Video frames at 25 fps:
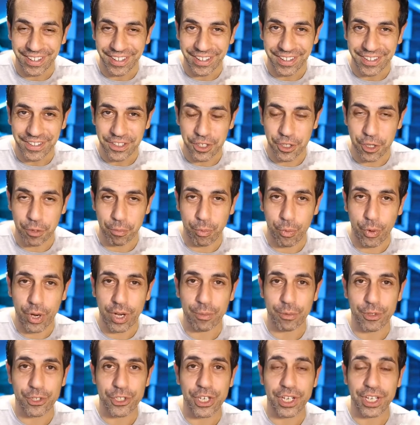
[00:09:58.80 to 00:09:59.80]
to the
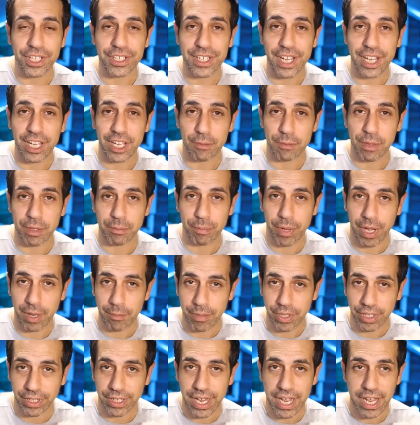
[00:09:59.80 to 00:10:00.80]
point where she can take him in
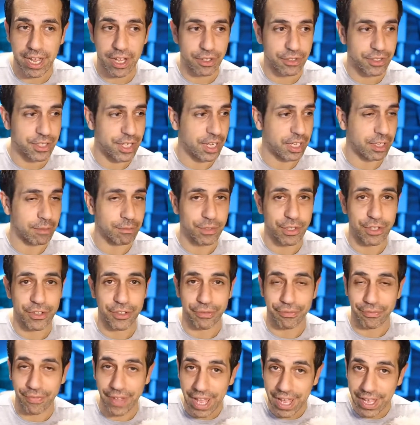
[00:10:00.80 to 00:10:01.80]
public now, take him to
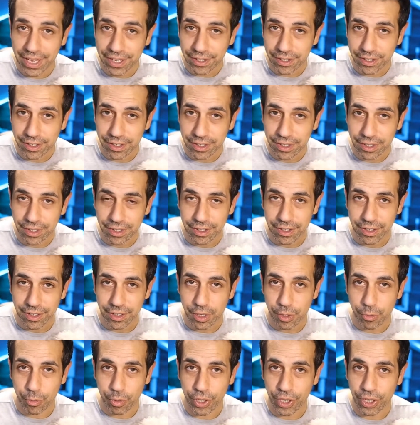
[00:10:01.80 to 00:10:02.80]
the vet,
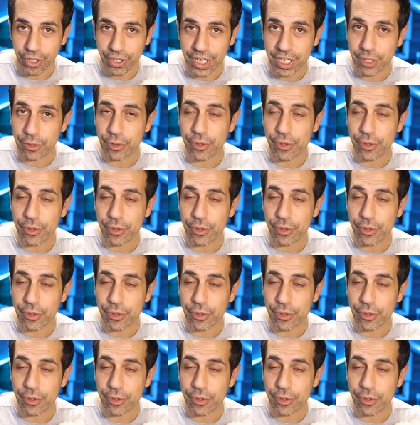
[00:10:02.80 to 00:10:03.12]
where neither of